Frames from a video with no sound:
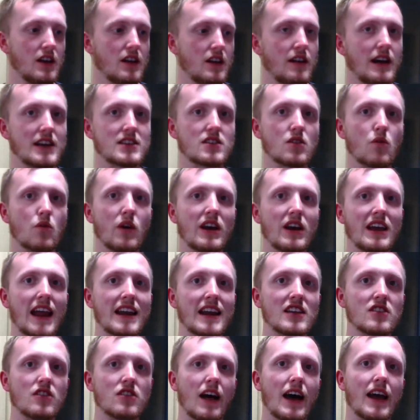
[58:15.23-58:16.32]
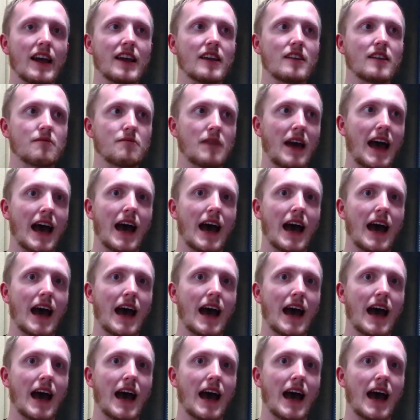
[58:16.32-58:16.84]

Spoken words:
That's the way any lie happens.